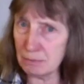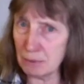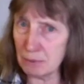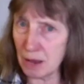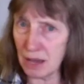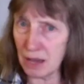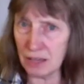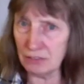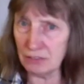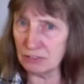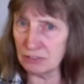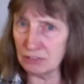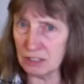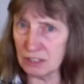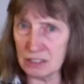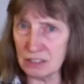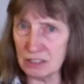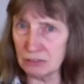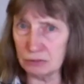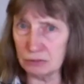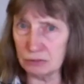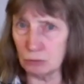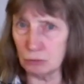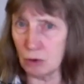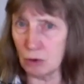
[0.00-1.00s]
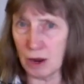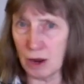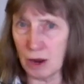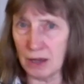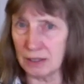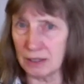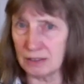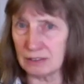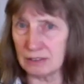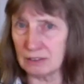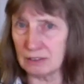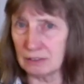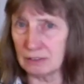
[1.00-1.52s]
behaved in different
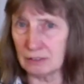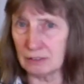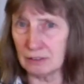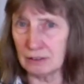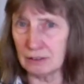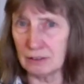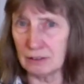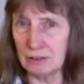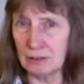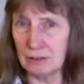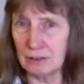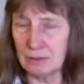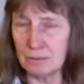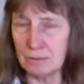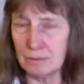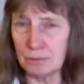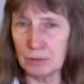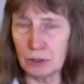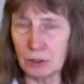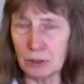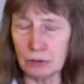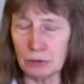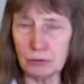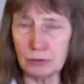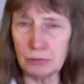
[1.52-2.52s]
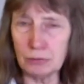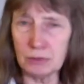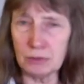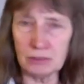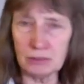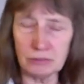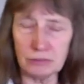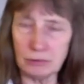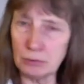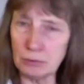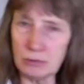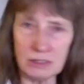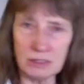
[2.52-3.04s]
ways you know, from the
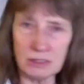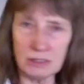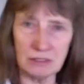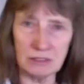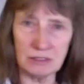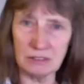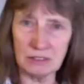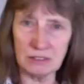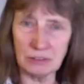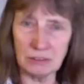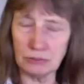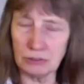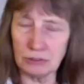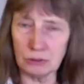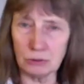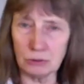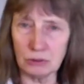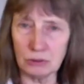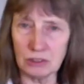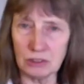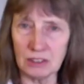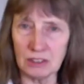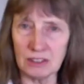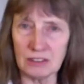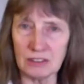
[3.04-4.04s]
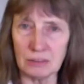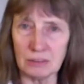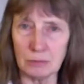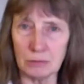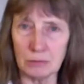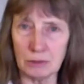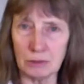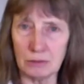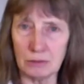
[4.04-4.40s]
from the different organism.